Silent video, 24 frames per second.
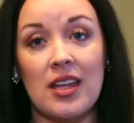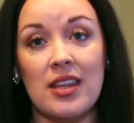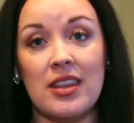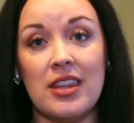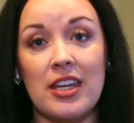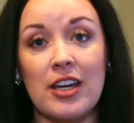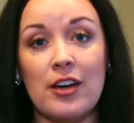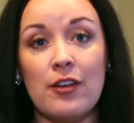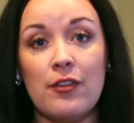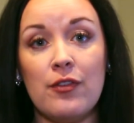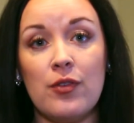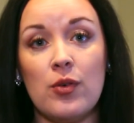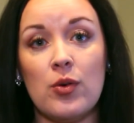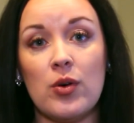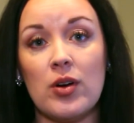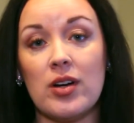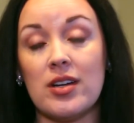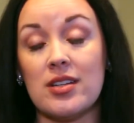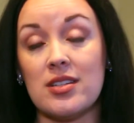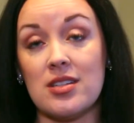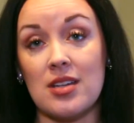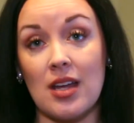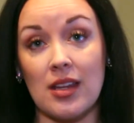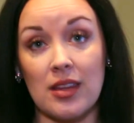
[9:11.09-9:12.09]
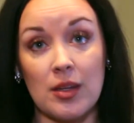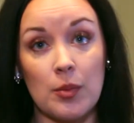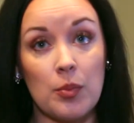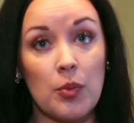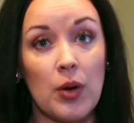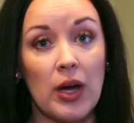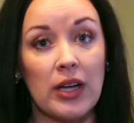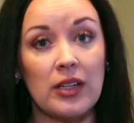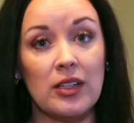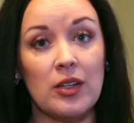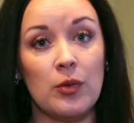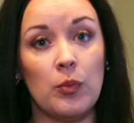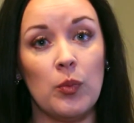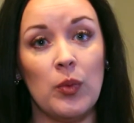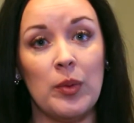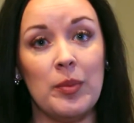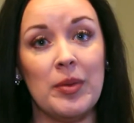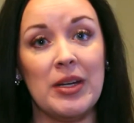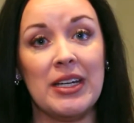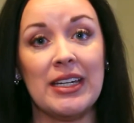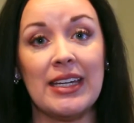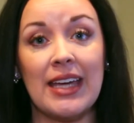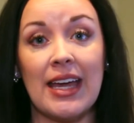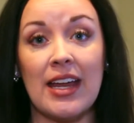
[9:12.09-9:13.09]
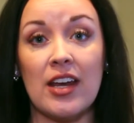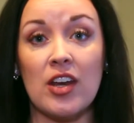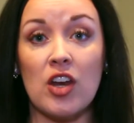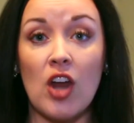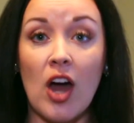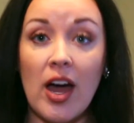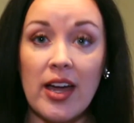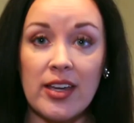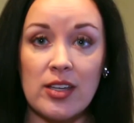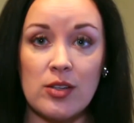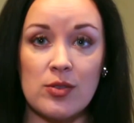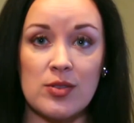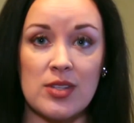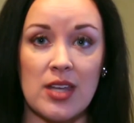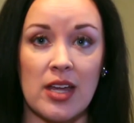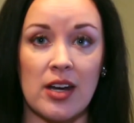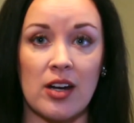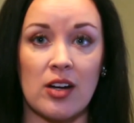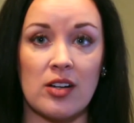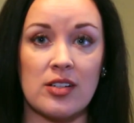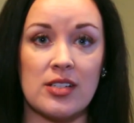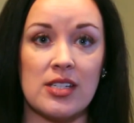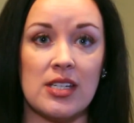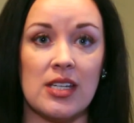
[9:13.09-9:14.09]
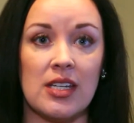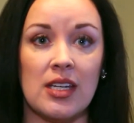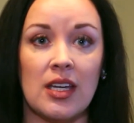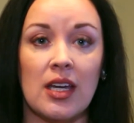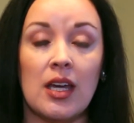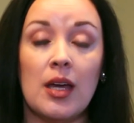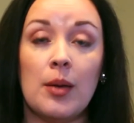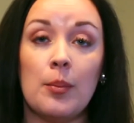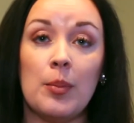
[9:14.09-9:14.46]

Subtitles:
Therefore, it's not that pregnant women cannot use NRT,